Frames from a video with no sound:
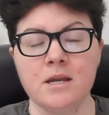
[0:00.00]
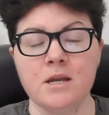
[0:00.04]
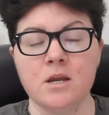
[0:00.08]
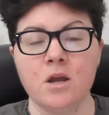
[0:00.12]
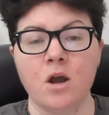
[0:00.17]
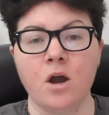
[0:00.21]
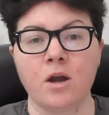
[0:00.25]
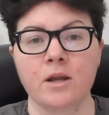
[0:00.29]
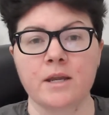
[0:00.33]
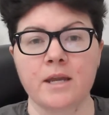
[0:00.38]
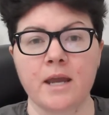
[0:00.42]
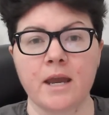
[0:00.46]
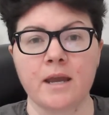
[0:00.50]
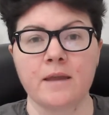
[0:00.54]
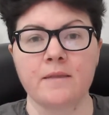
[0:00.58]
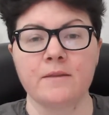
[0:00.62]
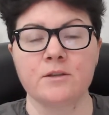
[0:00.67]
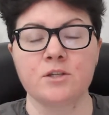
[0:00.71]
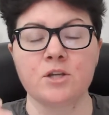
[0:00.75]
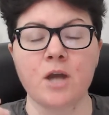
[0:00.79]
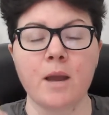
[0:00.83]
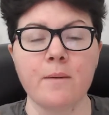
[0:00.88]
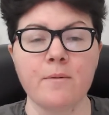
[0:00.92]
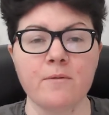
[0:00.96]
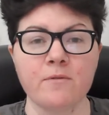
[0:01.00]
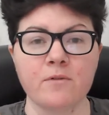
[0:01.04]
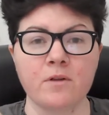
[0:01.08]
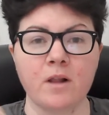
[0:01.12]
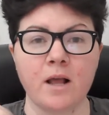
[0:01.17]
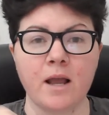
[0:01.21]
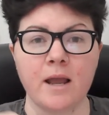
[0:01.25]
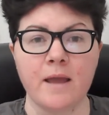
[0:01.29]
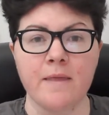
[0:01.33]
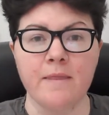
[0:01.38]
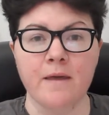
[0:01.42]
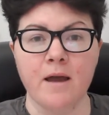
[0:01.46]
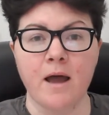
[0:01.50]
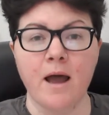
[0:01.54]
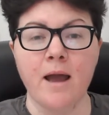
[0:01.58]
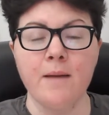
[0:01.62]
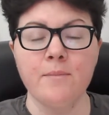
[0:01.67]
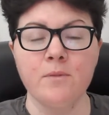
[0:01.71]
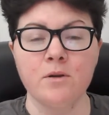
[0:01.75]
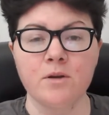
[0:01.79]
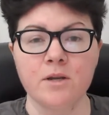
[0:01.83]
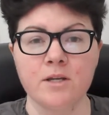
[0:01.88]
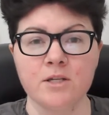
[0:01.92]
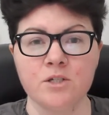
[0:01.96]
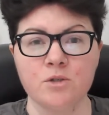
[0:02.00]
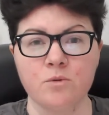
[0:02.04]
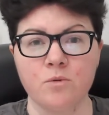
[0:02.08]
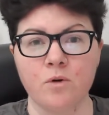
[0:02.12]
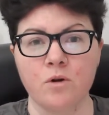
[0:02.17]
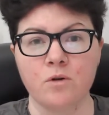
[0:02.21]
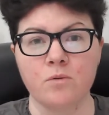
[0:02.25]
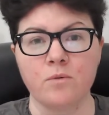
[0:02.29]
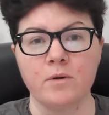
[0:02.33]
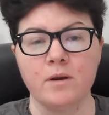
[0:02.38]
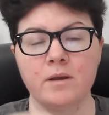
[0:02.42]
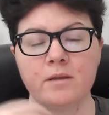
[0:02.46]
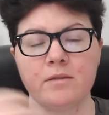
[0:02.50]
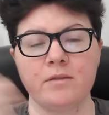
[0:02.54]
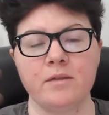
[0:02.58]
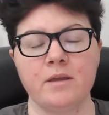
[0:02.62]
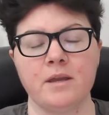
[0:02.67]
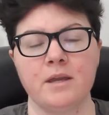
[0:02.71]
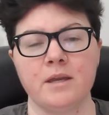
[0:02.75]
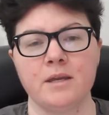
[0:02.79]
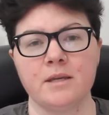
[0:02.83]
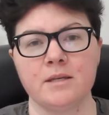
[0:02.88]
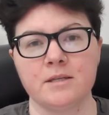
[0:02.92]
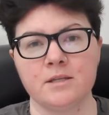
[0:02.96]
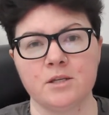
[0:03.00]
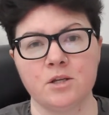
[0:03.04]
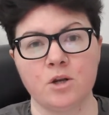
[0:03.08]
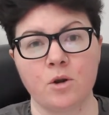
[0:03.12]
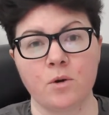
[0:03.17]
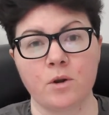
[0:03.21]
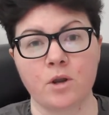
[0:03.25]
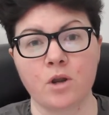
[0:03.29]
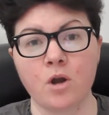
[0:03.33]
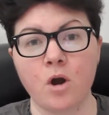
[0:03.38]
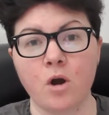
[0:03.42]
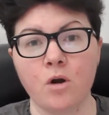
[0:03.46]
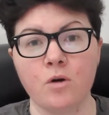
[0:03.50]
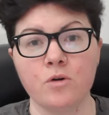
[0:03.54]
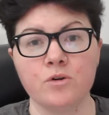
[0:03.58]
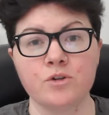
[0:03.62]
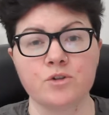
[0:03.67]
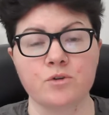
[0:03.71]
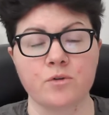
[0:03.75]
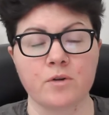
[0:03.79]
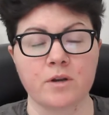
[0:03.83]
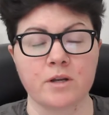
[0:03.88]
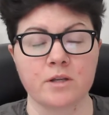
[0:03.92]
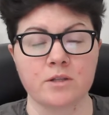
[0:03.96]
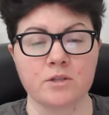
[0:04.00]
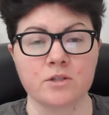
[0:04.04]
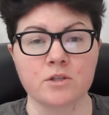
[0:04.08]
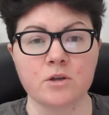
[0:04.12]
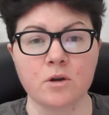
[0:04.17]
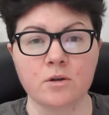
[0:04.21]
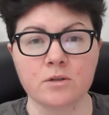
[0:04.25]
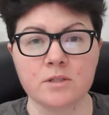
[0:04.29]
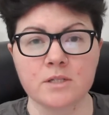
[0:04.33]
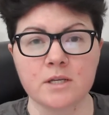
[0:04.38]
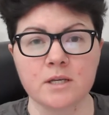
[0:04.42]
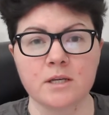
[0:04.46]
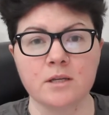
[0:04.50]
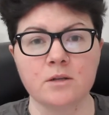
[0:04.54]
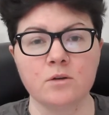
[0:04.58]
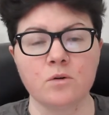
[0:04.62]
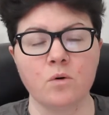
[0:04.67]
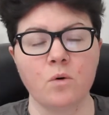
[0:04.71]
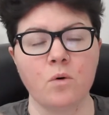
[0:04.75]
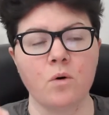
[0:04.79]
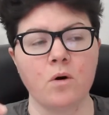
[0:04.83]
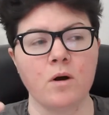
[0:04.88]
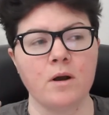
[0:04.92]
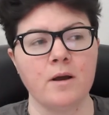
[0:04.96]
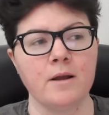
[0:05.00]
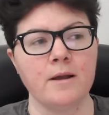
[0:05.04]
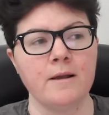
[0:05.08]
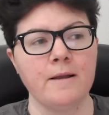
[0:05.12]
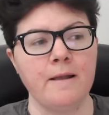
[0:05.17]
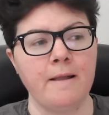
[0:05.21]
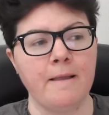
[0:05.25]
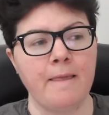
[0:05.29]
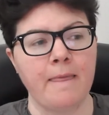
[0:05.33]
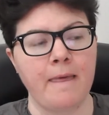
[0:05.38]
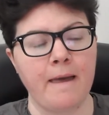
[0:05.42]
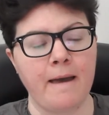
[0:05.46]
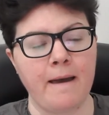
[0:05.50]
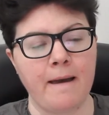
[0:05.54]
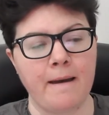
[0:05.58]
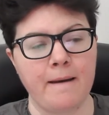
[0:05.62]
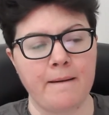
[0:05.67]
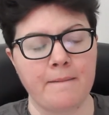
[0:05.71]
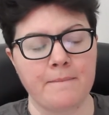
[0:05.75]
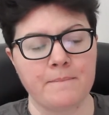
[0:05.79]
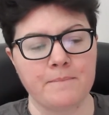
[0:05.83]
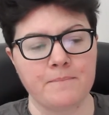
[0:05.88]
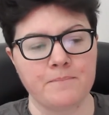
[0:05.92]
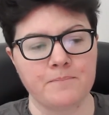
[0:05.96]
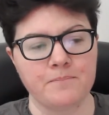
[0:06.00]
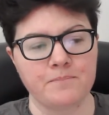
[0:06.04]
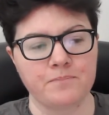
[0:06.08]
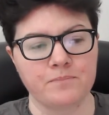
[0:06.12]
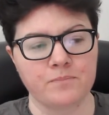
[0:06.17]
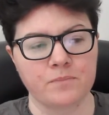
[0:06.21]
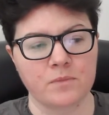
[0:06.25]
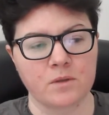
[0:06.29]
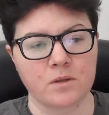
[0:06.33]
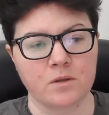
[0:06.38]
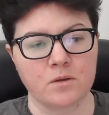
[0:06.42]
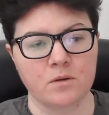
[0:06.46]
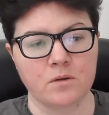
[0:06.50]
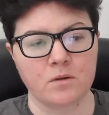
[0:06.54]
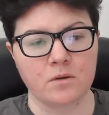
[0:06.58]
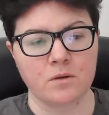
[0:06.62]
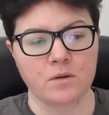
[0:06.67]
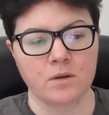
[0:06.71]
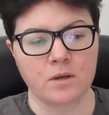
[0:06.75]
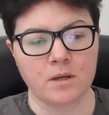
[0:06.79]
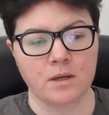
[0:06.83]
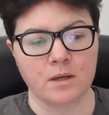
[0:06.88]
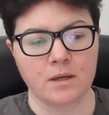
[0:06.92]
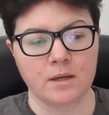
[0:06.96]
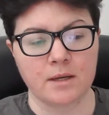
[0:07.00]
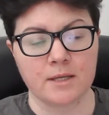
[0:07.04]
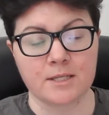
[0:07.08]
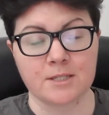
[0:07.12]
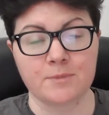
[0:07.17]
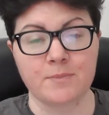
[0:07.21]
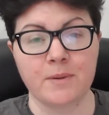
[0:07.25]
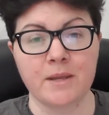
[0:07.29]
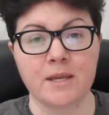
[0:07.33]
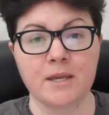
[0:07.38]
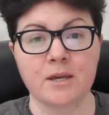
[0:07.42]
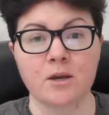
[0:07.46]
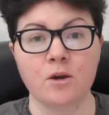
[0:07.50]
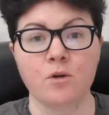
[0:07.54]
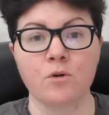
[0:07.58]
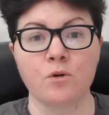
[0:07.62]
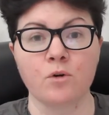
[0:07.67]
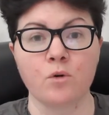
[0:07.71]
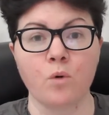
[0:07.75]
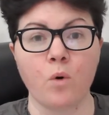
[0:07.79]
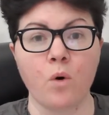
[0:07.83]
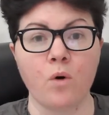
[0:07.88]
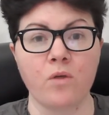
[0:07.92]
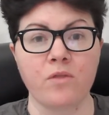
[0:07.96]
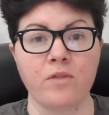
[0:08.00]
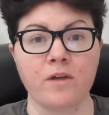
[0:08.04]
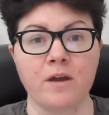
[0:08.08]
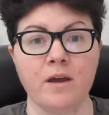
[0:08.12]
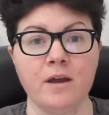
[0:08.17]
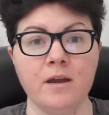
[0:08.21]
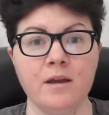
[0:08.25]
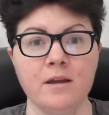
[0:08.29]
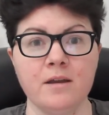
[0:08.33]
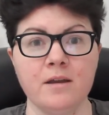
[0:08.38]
okay, the type of client that I'm looking to work with is, a coach or a consultant or a speaker or an author,